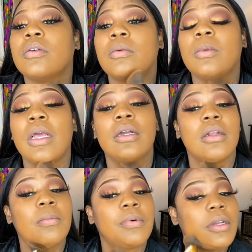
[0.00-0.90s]
I'm not
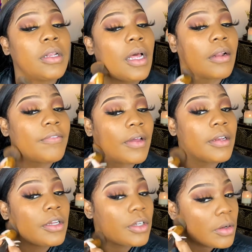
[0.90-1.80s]
gonna put a lot of
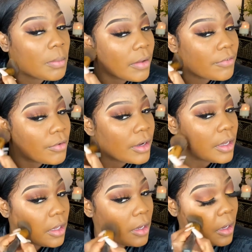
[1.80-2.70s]
foundation on my
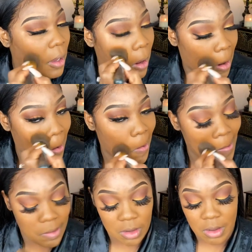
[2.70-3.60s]
forehead at all.